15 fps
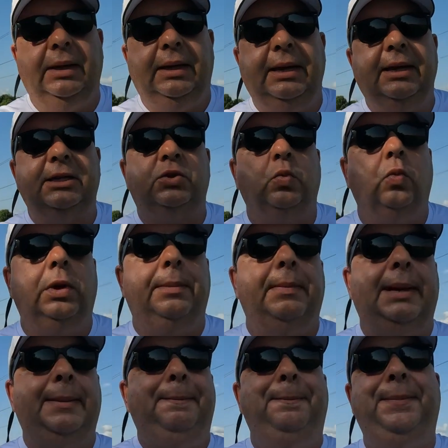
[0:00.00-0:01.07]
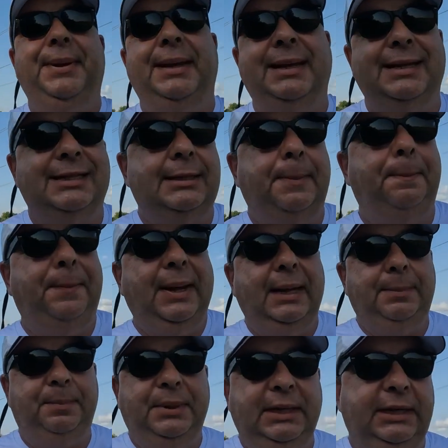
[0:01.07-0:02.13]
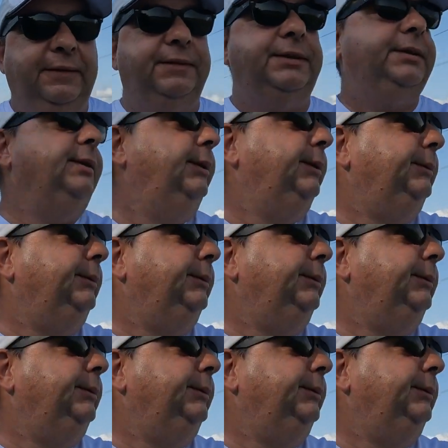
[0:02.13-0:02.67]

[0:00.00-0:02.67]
Here's one of my biggest pet peeves.